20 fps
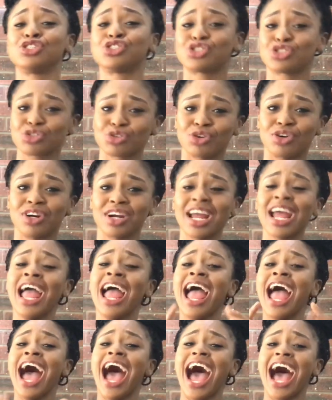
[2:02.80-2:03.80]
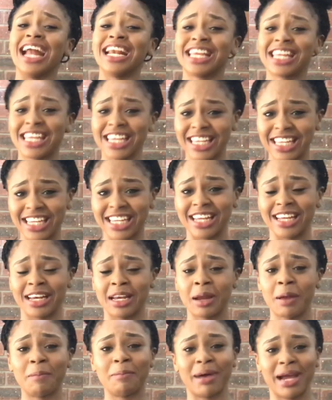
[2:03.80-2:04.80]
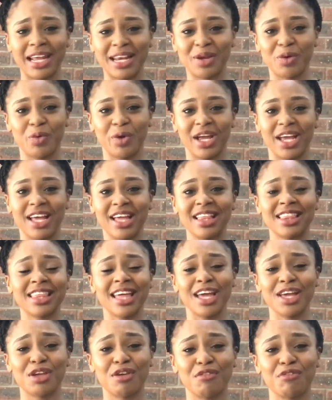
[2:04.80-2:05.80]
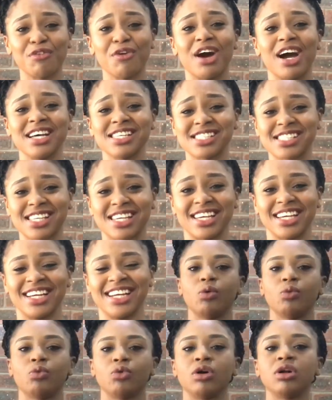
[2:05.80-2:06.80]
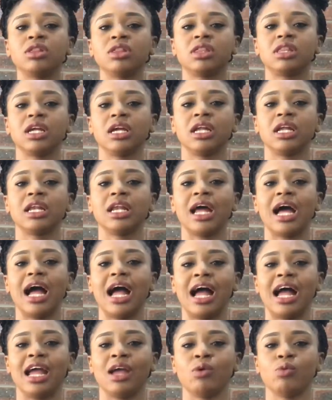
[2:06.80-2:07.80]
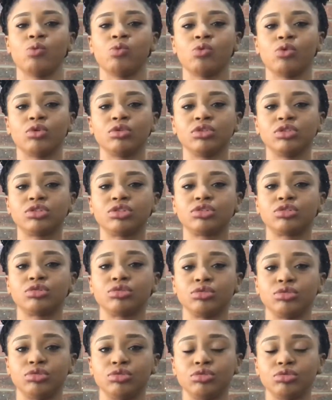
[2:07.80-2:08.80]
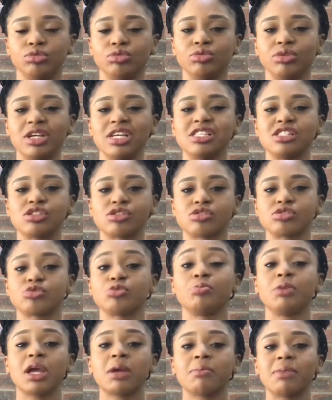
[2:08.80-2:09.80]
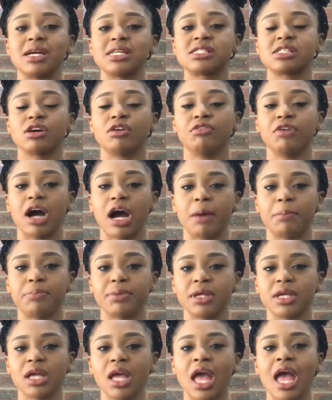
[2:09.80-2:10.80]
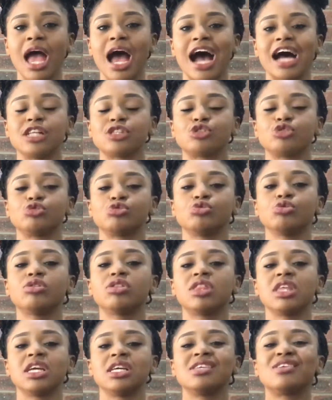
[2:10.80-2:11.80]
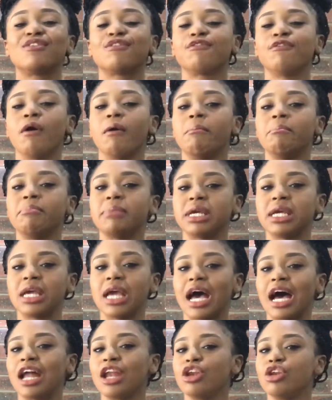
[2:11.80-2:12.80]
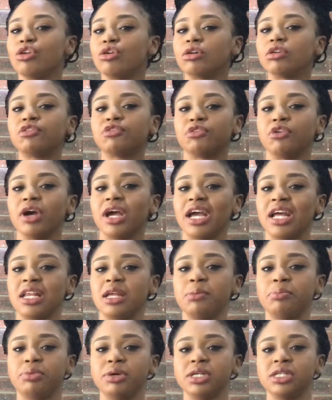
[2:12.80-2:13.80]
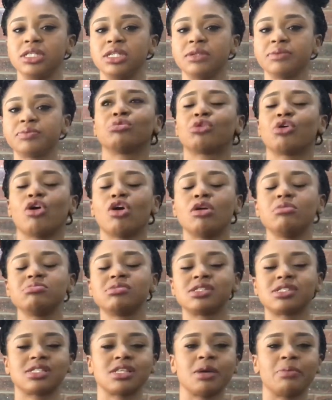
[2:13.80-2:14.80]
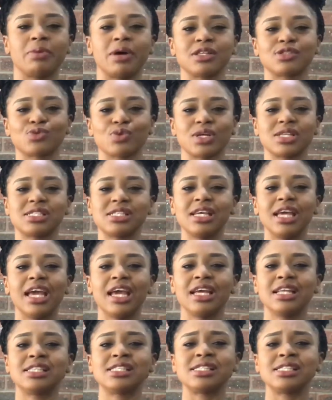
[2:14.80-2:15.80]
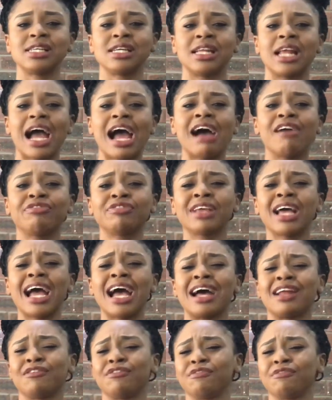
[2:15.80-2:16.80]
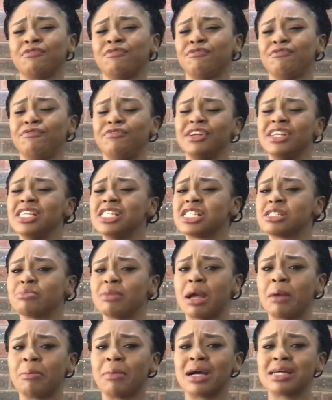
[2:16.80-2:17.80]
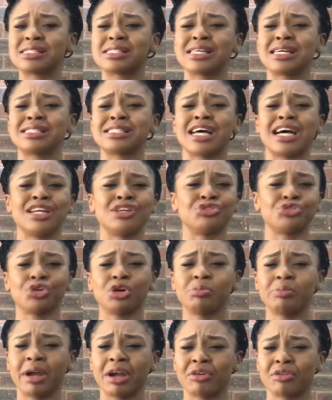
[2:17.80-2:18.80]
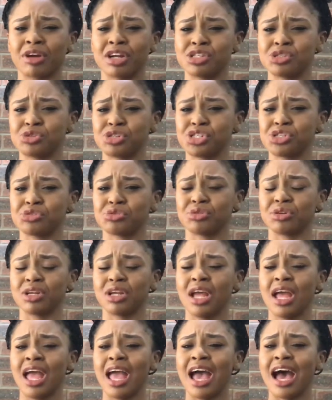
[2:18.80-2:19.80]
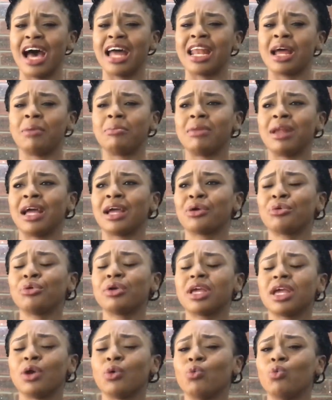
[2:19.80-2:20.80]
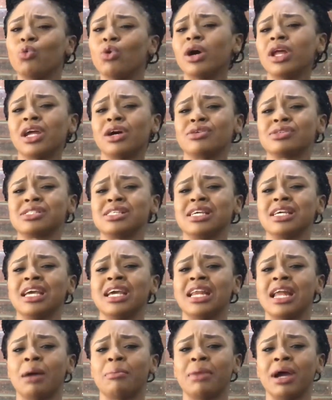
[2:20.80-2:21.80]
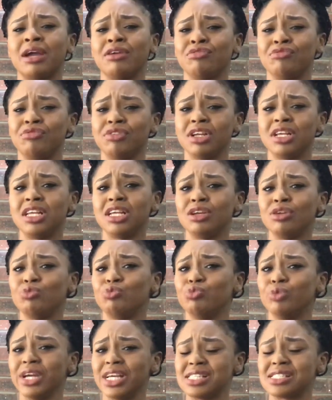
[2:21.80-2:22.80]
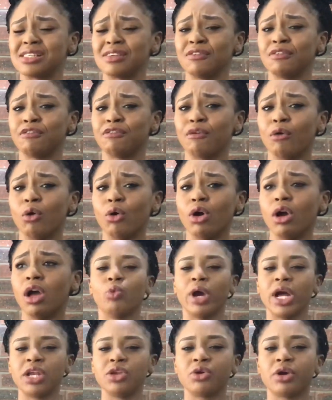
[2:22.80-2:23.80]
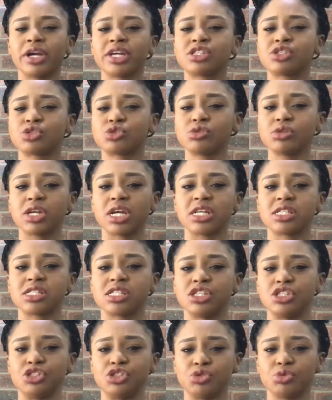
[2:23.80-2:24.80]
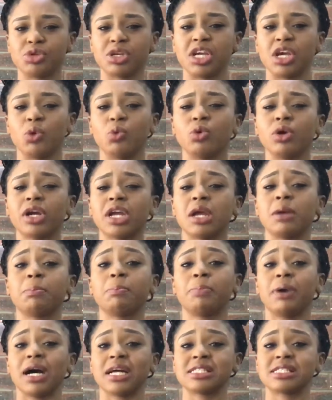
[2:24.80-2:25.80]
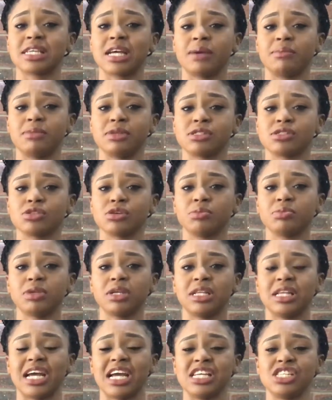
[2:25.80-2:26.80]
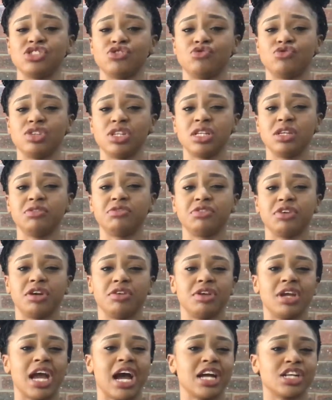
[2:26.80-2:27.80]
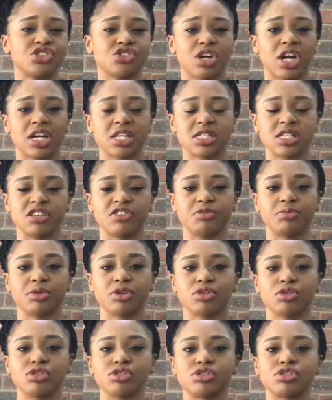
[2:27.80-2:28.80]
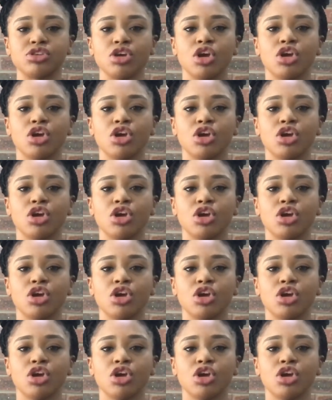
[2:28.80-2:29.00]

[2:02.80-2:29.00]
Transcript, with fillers: strong and kicking, by the way. Thank you for asking. One thing I want to do is to make myself happy and to do things for me and not for anybody. Come December twenty eighteen, after I had finished my master's, I had done my graduation, and I'm like, okay, what else again am I really waiting for? When you're a student in U K, working part-time is something that is really very attractive because